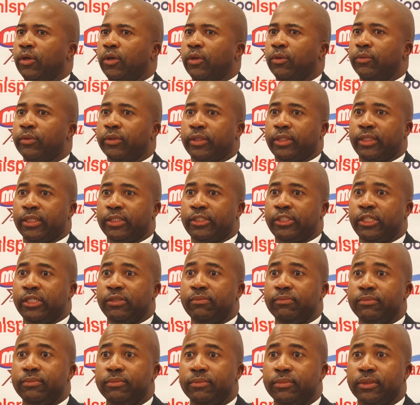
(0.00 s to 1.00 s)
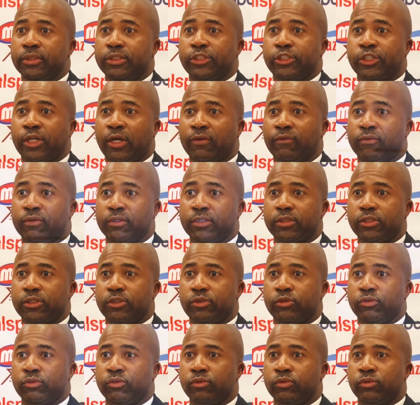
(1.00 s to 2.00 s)
with the team. He's traveled
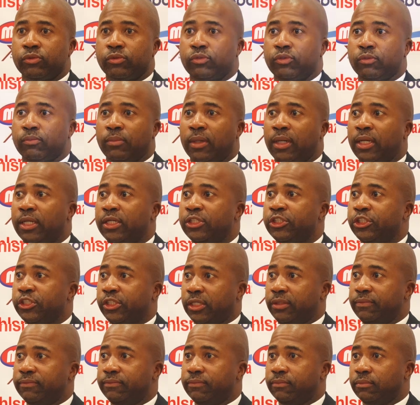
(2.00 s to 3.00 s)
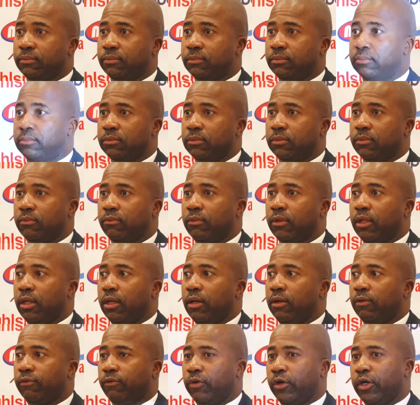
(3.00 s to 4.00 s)
to Malaysia
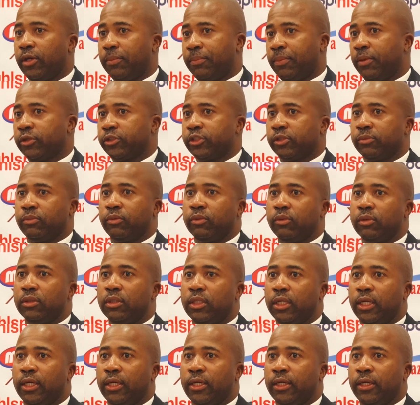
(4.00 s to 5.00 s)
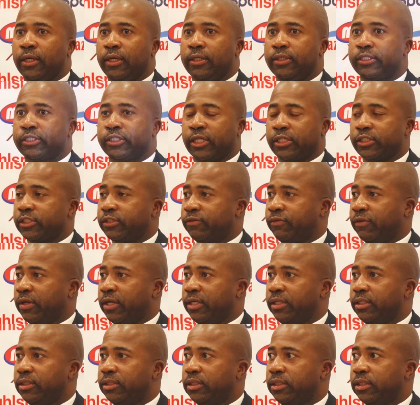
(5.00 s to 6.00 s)
for a possible transfer
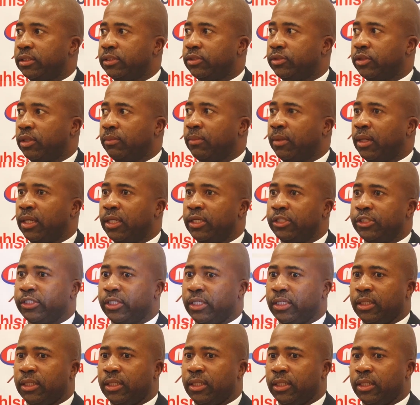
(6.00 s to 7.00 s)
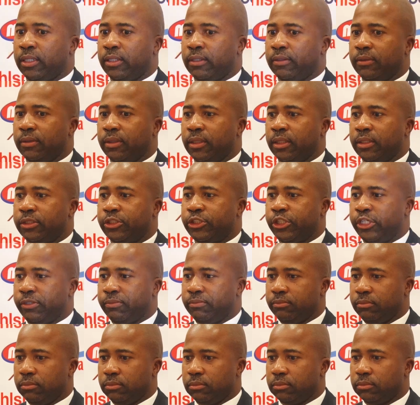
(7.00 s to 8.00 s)
into a Malaysian
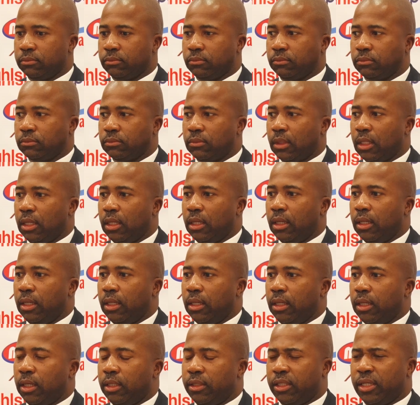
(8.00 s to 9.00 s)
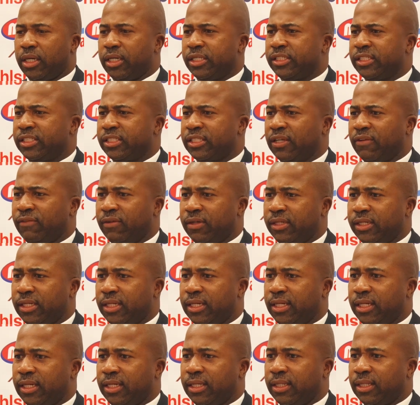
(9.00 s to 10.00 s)
team. And the reasons are very
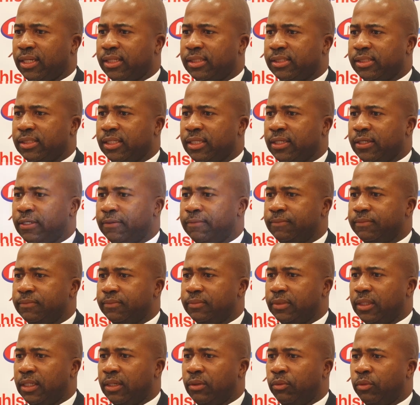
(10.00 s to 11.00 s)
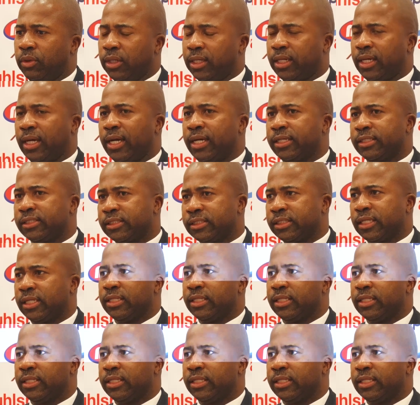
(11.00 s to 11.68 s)
clear that Wilker is